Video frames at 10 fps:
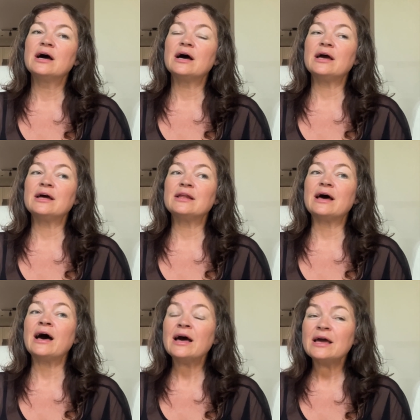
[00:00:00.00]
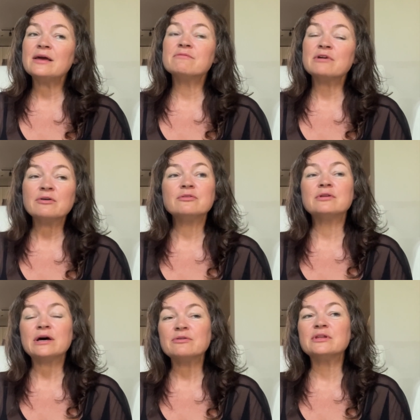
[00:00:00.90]
And I found
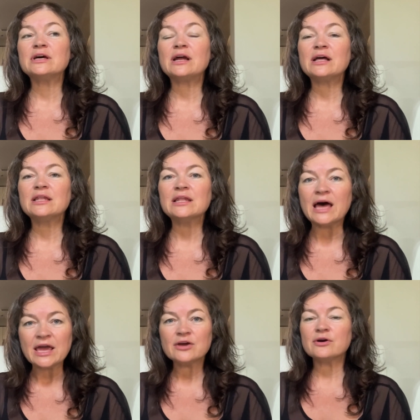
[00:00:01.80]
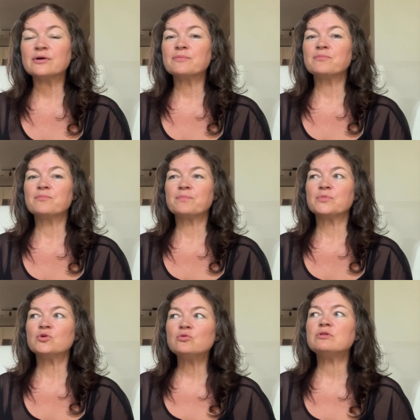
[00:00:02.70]
out that I like
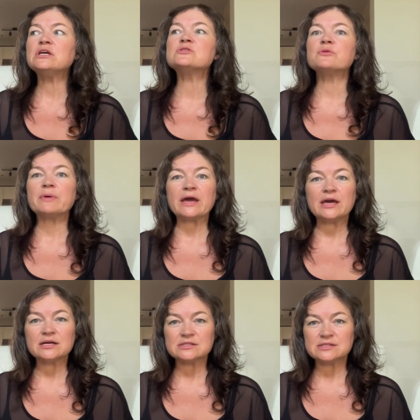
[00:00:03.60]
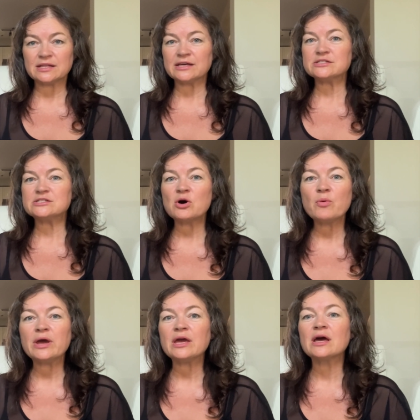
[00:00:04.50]
to do things with my hands. I like
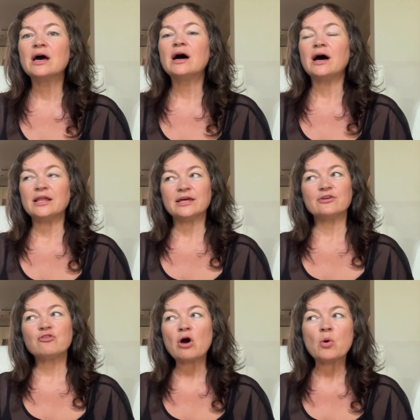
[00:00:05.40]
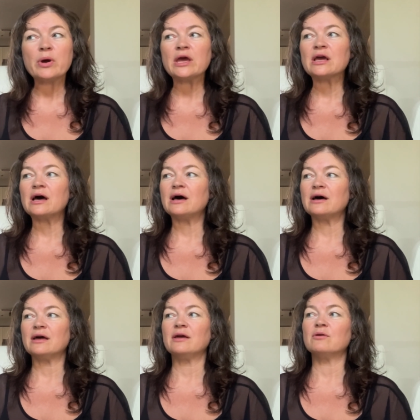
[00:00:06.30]
sewing, I like drawing,
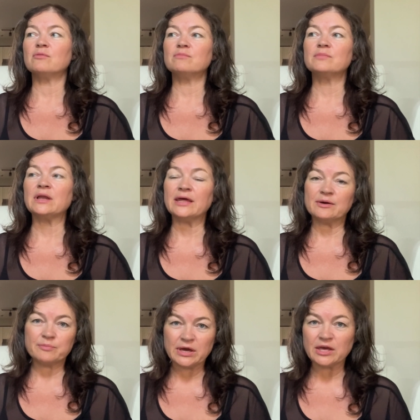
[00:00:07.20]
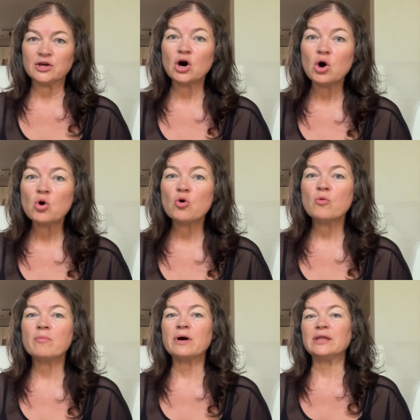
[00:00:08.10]
I like making
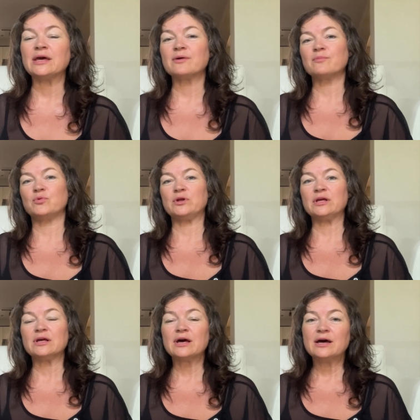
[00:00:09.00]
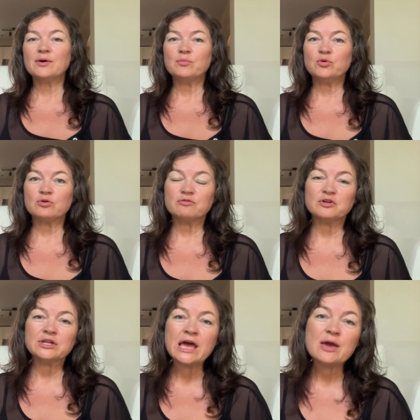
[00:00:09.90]
home, I like putting
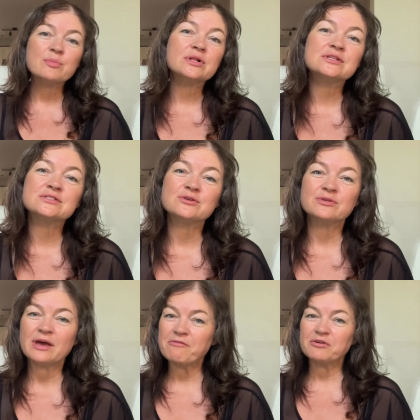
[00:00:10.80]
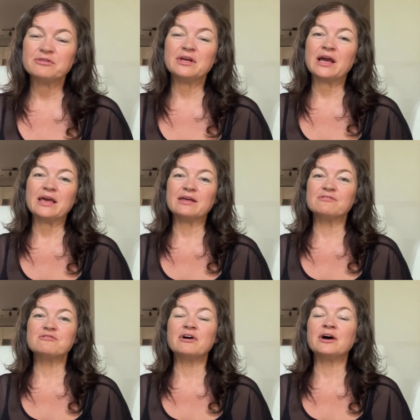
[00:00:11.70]
beautiful labels on everything I can
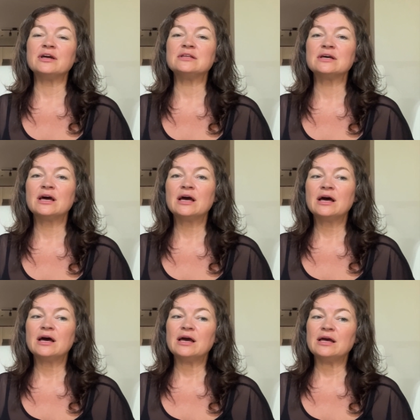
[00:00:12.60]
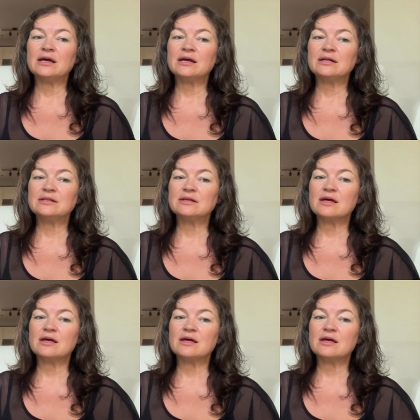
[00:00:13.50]
find, and